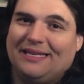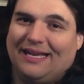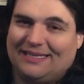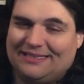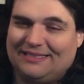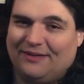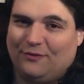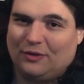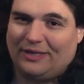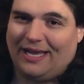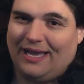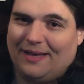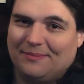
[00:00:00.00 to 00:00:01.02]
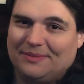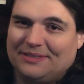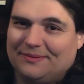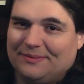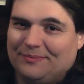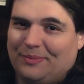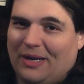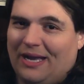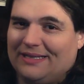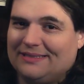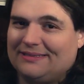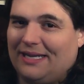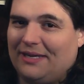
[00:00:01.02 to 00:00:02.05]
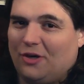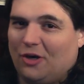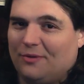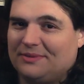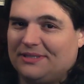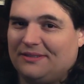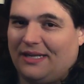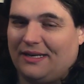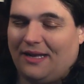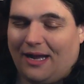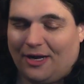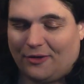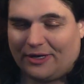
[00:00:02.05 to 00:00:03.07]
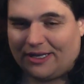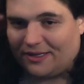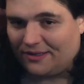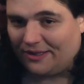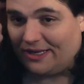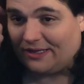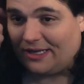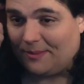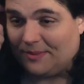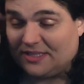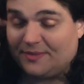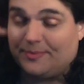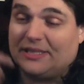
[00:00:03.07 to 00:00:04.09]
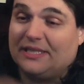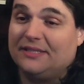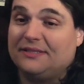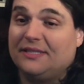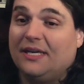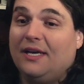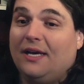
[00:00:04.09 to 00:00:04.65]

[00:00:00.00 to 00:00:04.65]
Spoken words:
next several games buying sidearms and hiring a clan chemist, because